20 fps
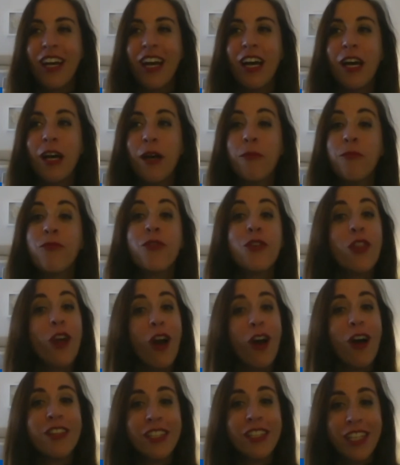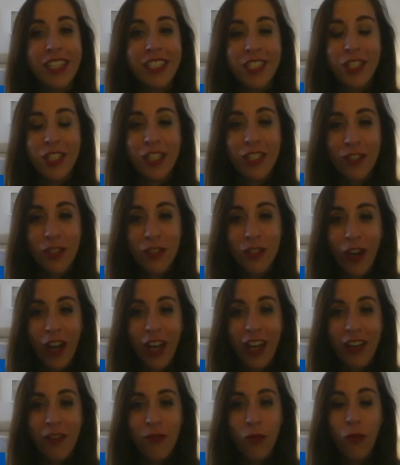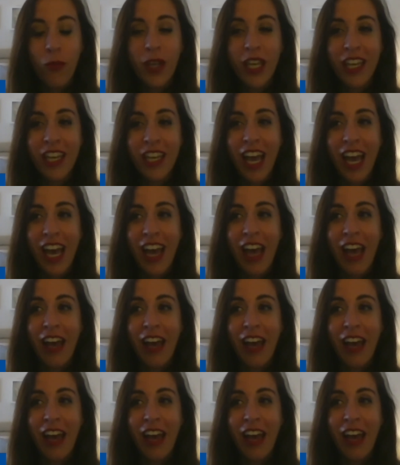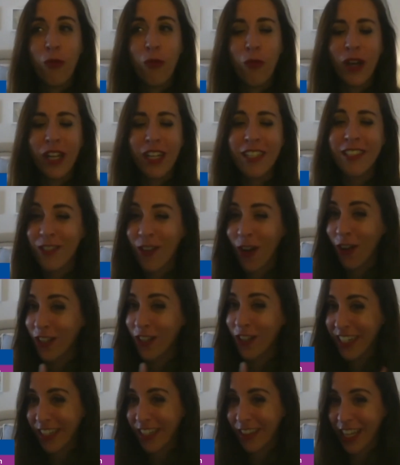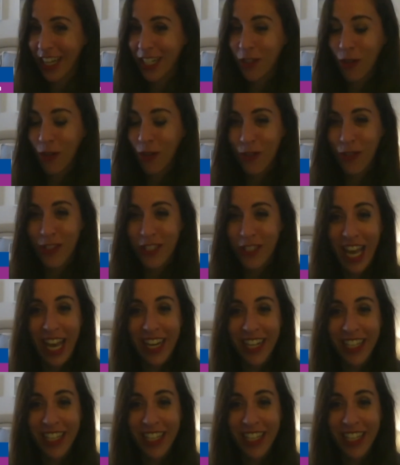Um, for the holiday cheer drive, we have what is called an electrostatic